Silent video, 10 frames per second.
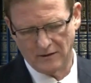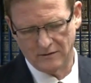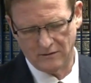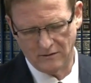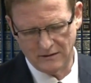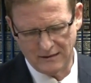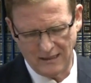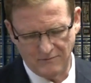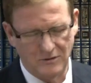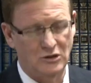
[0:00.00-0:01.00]
So they
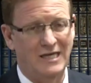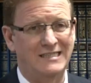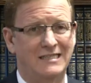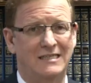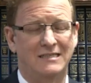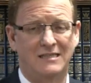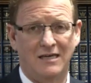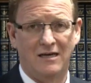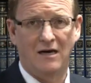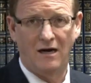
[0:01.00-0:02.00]
say, just as
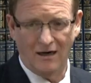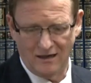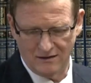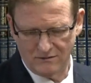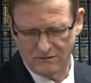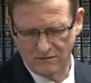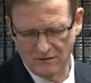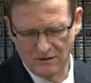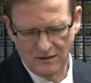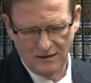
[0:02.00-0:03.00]
a heart
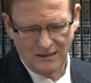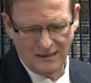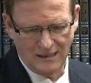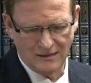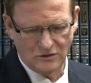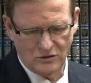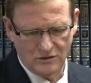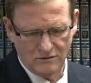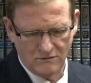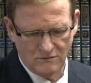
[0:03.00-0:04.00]

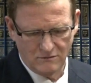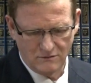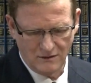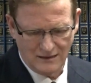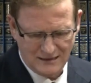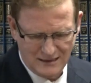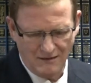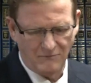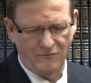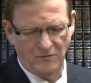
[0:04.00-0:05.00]
is
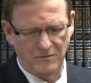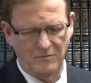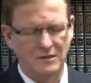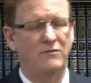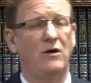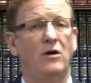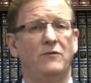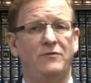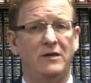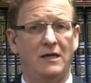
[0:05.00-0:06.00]
exempt from the mitzvah
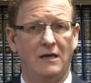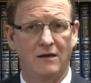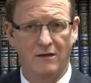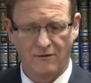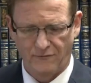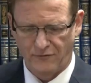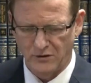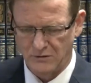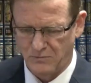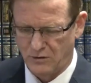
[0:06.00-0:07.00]
of the
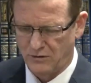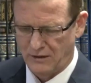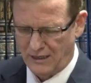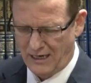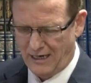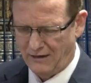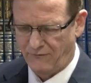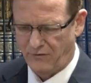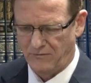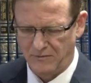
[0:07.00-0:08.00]
firstborn
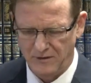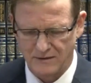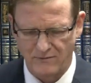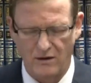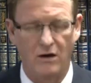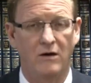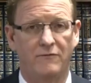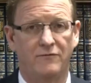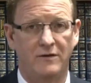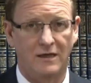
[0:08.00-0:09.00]
and from the mitzvah
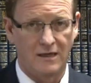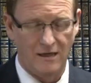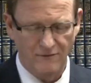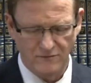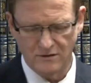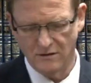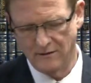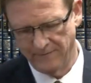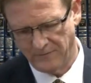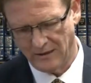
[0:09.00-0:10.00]
of the gift,
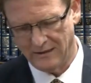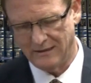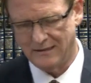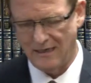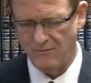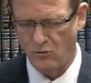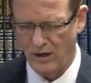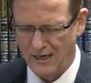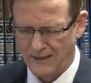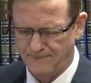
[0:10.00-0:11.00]
the same
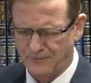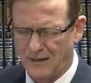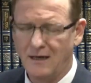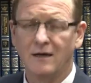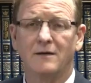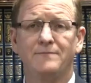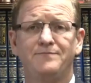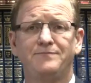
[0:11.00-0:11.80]
way here